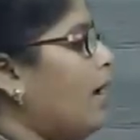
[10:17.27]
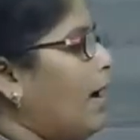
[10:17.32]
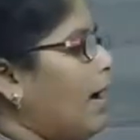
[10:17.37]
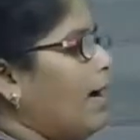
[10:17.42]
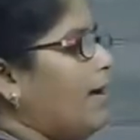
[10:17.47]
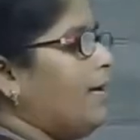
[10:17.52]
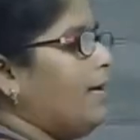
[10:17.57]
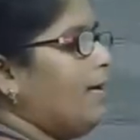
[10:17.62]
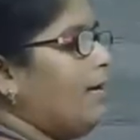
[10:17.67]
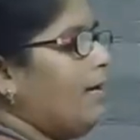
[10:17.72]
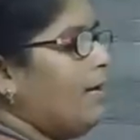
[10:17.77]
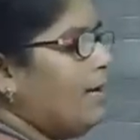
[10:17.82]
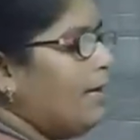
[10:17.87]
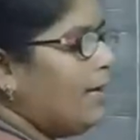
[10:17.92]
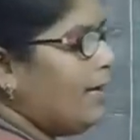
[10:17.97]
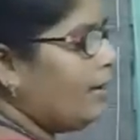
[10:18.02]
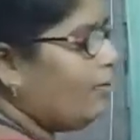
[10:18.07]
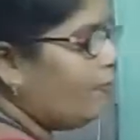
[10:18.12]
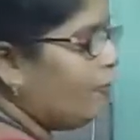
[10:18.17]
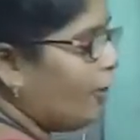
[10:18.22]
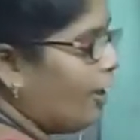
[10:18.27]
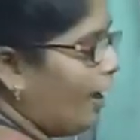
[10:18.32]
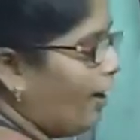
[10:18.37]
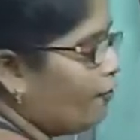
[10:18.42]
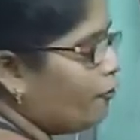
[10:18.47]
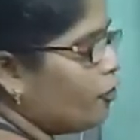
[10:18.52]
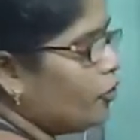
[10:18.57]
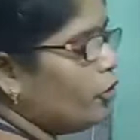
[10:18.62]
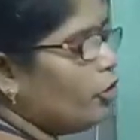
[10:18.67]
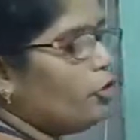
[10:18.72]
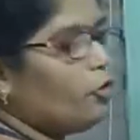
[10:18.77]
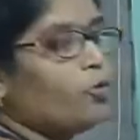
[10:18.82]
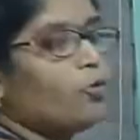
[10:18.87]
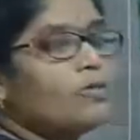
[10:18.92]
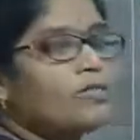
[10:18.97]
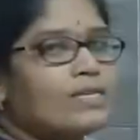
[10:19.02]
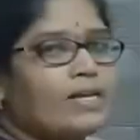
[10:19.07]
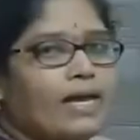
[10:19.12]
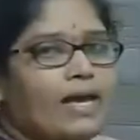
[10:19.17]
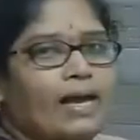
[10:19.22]
And here we have to
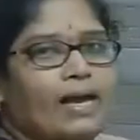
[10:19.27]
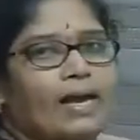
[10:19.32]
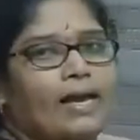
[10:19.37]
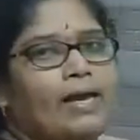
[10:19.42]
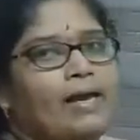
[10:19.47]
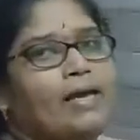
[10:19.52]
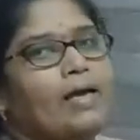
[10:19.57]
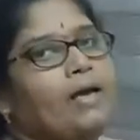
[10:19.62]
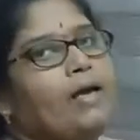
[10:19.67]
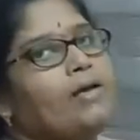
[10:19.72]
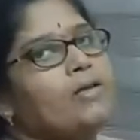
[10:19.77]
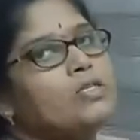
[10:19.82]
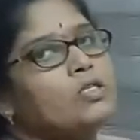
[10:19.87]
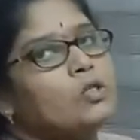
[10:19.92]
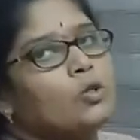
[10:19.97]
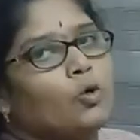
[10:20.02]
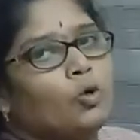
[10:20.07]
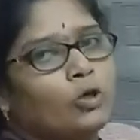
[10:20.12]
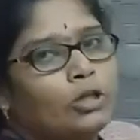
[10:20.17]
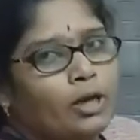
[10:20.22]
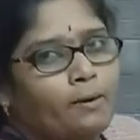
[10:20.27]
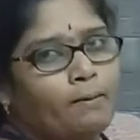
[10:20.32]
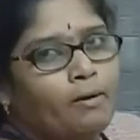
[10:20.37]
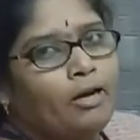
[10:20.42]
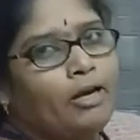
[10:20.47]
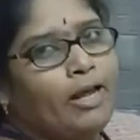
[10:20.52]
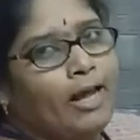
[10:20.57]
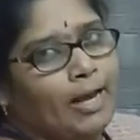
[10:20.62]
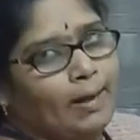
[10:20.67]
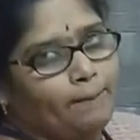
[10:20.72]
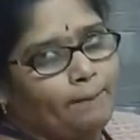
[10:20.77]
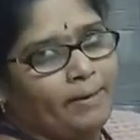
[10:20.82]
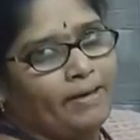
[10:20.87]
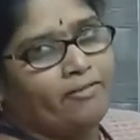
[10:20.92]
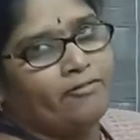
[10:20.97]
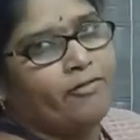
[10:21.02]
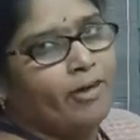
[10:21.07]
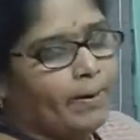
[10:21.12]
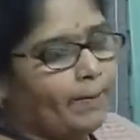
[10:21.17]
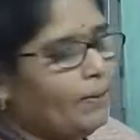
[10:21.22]
use a suitable
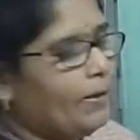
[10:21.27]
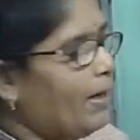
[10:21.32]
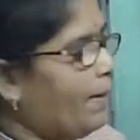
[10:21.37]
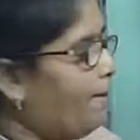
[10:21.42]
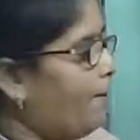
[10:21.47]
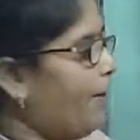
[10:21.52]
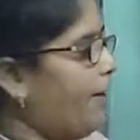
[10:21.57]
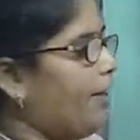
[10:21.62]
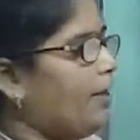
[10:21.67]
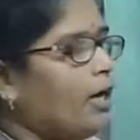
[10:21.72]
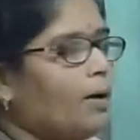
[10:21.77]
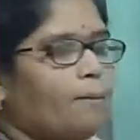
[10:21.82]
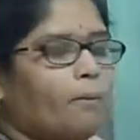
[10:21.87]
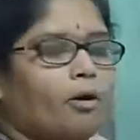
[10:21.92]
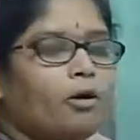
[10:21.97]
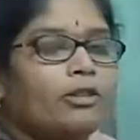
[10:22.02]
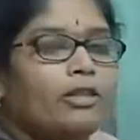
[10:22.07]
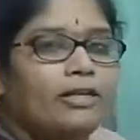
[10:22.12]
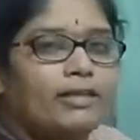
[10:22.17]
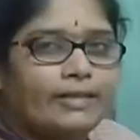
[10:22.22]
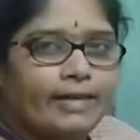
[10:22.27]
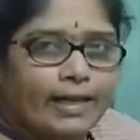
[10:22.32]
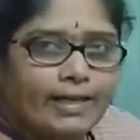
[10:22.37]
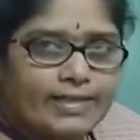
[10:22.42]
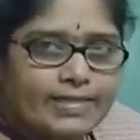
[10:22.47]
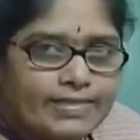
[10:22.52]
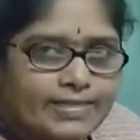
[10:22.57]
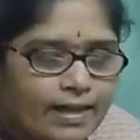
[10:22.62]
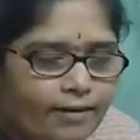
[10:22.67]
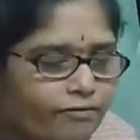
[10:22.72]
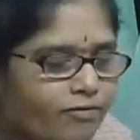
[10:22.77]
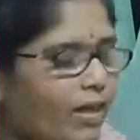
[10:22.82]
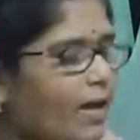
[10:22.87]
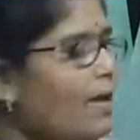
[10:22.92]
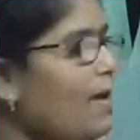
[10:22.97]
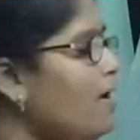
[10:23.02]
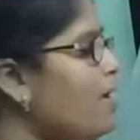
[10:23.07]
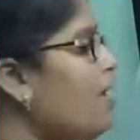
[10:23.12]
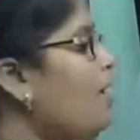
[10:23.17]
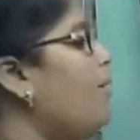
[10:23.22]
helping verb depending upon the tense of the
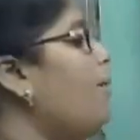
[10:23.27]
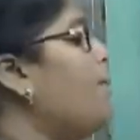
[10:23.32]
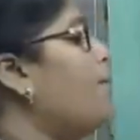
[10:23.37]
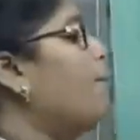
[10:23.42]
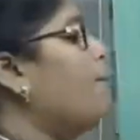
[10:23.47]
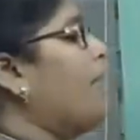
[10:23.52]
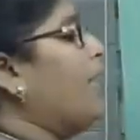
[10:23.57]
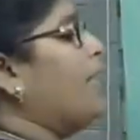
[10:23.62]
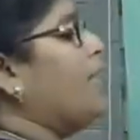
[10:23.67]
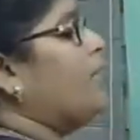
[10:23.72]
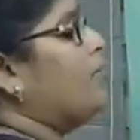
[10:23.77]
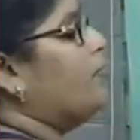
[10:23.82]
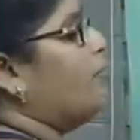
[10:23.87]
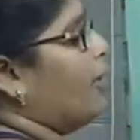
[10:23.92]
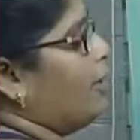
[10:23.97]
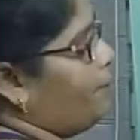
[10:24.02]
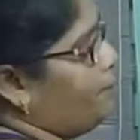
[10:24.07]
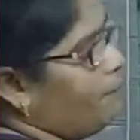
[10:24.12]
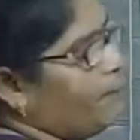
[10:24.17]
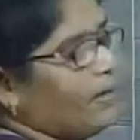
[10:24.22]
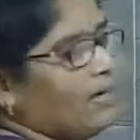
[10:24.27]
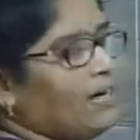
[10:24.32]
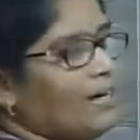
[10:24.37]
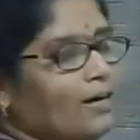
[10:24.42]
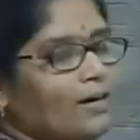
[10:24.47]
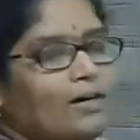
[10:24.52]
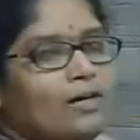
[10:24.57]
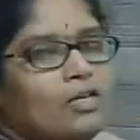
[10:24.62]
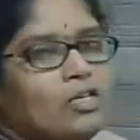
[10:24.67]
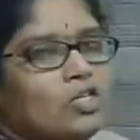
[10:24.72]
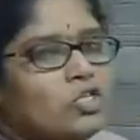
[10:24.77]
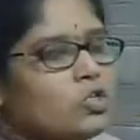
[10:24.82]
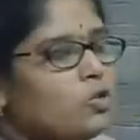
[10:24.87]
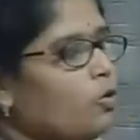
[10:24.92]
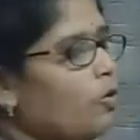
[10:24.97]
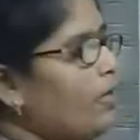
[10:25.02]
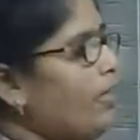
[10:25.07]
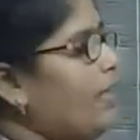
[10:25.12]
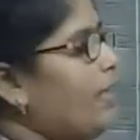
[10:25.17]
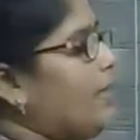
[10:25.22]
main verb.
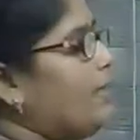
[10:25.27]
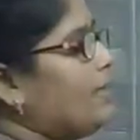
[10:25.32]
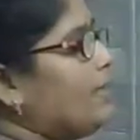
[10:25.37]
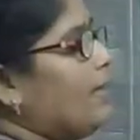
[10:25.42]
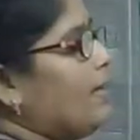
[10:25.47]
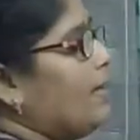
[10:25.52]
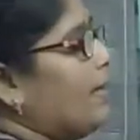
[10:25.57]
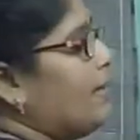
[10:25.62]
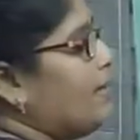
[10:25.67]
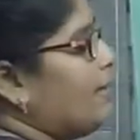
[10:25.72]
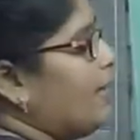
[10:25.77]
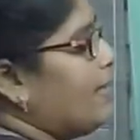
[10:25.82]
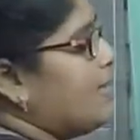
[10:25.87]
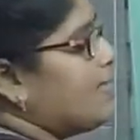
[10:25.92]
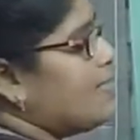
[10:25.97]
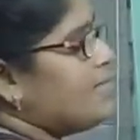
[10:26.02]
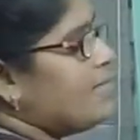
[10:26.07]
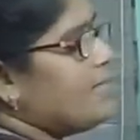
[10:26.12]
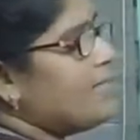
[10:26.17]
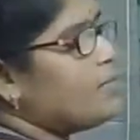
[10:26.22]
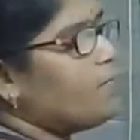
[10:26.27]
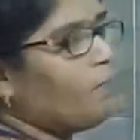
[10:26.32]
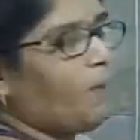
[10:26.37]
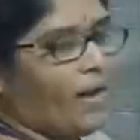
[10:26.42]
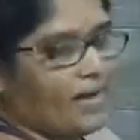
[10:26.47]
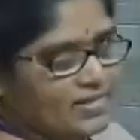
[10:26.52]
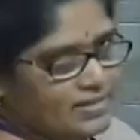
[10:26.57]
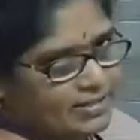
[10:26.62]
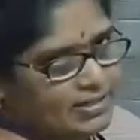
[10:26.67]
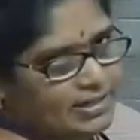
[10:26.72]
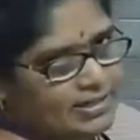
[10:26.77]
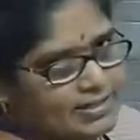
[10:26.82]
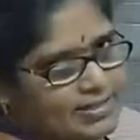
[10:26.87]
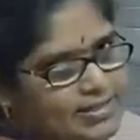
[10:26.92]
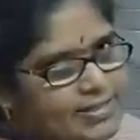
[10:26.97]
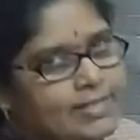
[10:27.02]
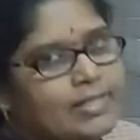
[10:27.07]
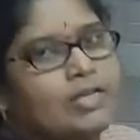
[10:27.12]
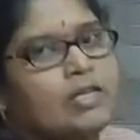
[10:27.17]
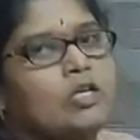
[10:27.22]
So here the tense is past
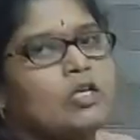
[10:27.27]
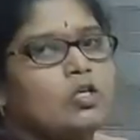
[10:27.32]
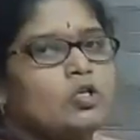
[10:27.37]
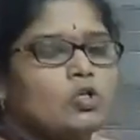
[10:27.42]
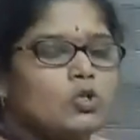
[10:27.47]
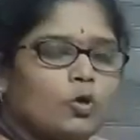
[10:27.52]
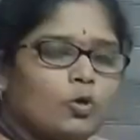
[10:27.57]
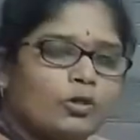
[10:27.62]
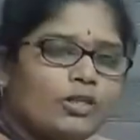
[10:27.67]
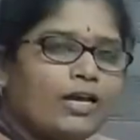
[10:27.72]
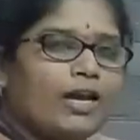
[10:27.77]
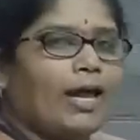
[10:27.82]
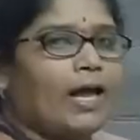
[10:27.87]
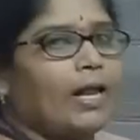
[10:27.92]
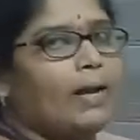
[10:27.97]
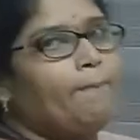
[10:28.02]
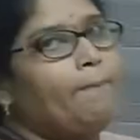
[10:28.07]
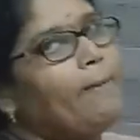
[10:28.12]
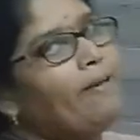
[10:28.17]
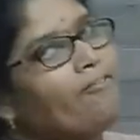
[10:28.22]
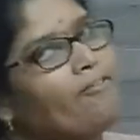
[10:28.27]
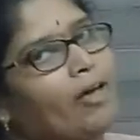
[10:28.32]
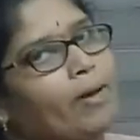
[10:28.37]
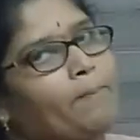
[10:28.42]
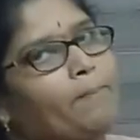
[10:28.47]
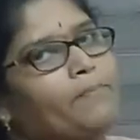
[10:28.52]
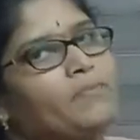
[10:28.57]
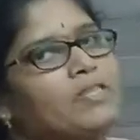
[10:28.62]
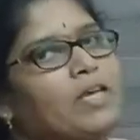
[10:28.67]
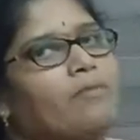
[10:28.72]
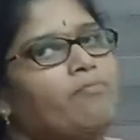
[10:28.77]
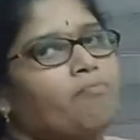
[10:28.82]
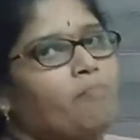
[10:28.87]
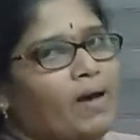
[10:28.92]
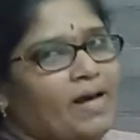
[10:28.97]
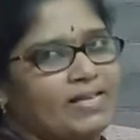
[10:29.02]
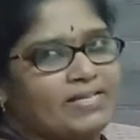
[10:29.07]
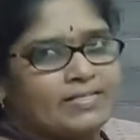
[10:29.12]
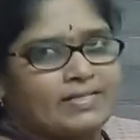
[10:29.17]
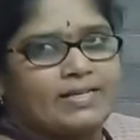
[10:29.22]
tense. So the helping verbs of
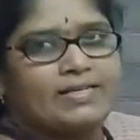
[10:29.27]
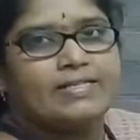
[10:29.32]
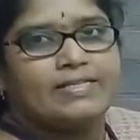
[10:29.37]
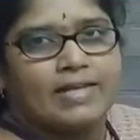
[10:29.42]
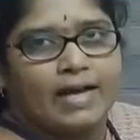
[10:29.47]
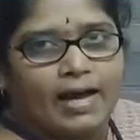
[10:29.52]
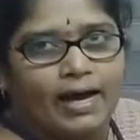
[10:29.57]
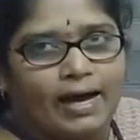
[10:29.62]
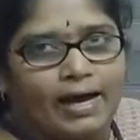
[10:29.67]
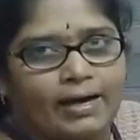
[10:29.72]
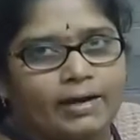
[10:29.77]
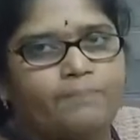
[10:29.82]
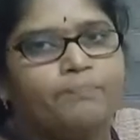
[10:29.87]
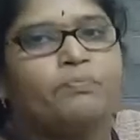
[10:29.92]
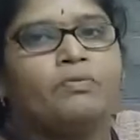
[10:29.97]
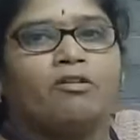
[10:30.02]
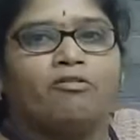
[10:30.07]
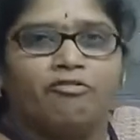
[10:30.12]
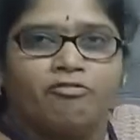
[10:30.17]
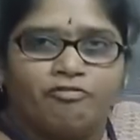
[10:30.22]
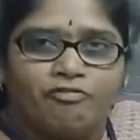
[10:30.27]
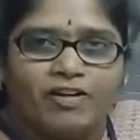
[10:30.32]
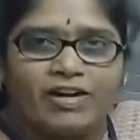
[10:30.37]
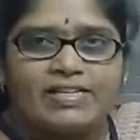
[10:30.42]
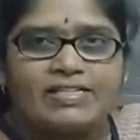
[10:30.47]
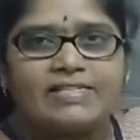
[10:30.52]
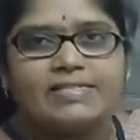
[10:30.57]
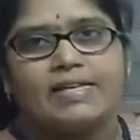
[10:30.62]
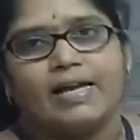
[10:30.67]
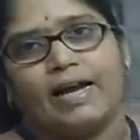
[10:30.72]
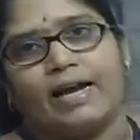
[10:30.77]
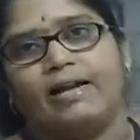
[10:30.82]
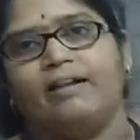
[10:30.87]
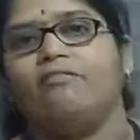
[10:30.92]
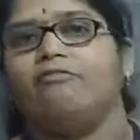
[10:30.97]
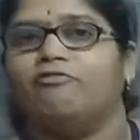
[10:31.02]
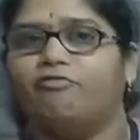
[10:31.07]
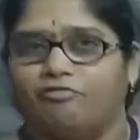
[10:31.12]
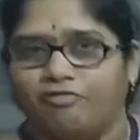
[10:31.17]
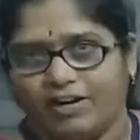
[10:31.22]
past tense are was
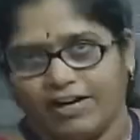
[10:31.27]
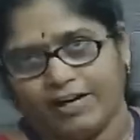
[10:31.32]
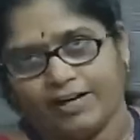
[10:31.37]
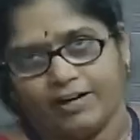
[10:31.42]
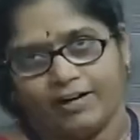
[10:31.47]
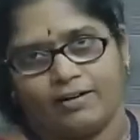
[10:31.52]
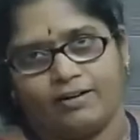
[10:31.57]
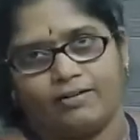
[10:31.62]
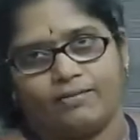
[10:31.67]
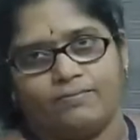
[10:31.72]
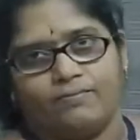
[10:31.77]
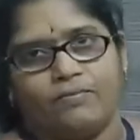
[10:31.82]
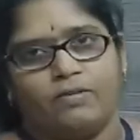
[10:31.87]
and were.